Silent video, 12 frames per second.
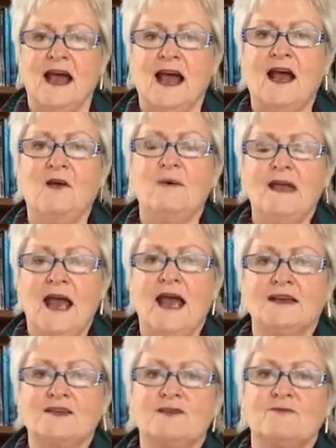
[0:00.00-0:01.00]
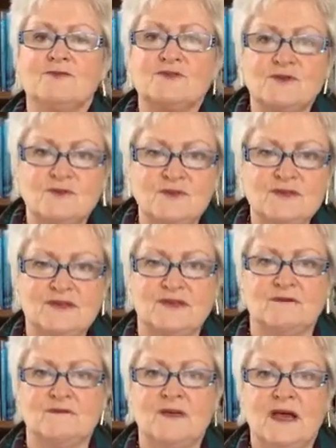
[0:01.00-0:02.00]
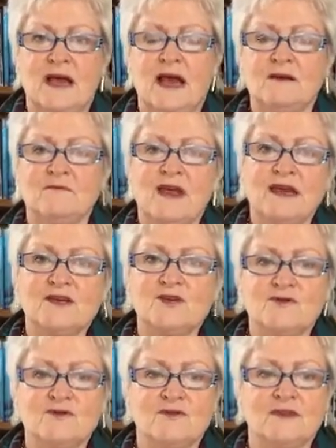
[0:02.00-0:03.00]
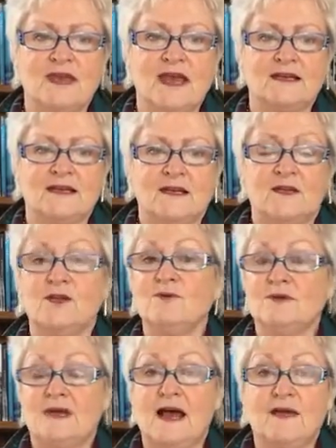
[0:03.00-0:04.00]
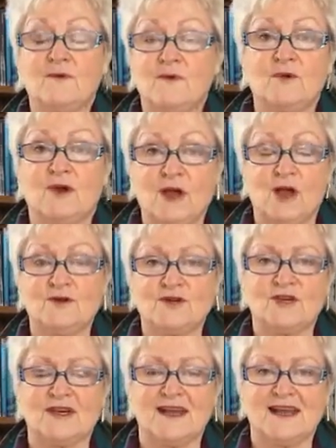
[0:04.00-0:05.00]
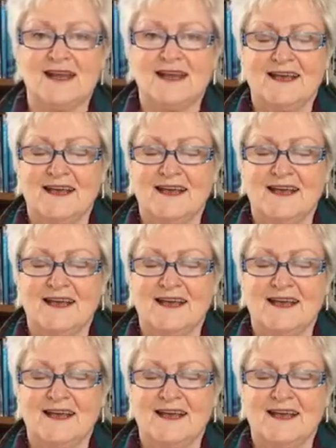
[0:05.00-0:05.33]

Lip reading: How we actually resource them and make sure that you and I, when we're coaching,